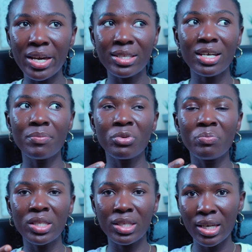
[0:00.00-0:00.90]

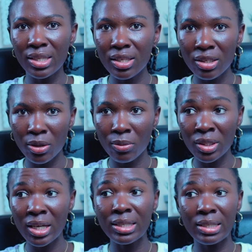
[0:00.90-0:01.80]
example, mitigating
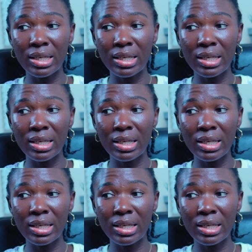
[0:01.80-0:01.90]
circumstance.